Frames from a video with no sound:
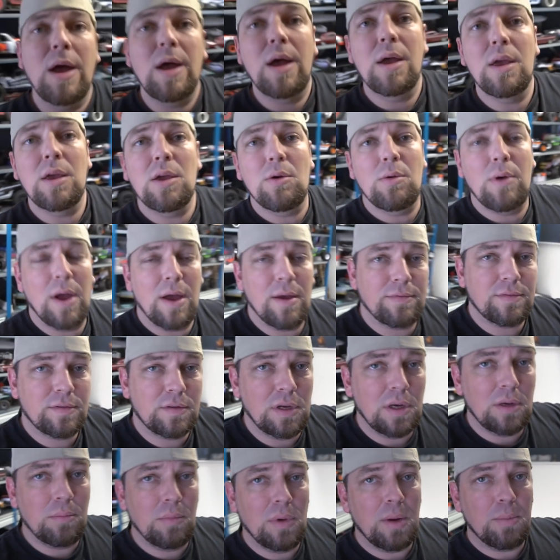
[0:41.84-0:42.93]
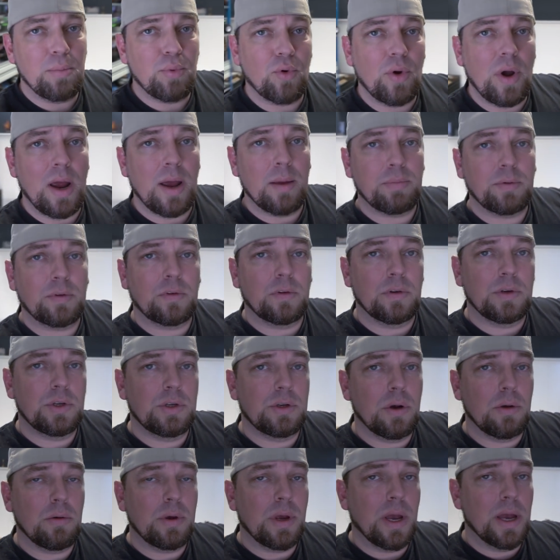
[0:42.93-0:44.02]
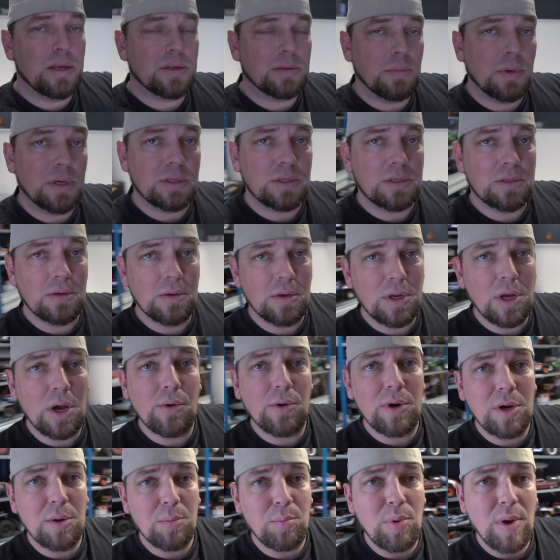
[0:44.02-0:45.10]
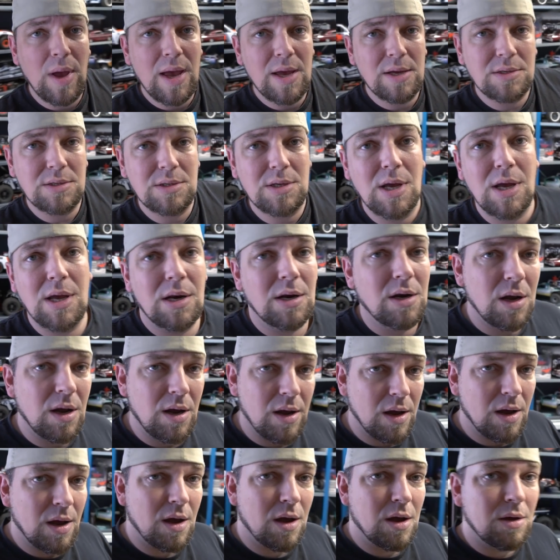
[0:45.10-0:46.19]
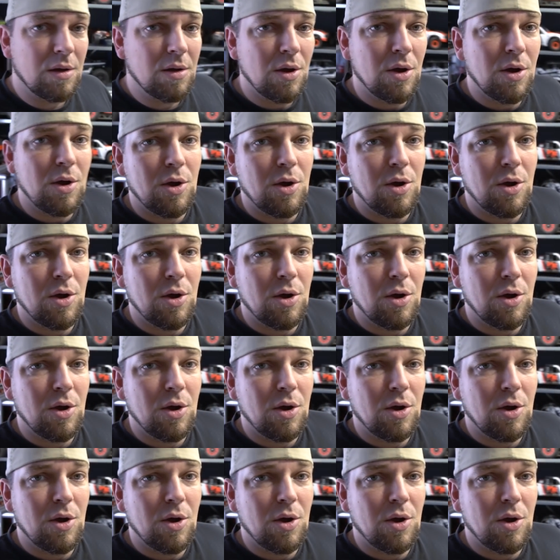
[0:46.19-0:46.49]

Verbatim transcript: Uh, you have seen me perhaps showcase my studio in the past and uh,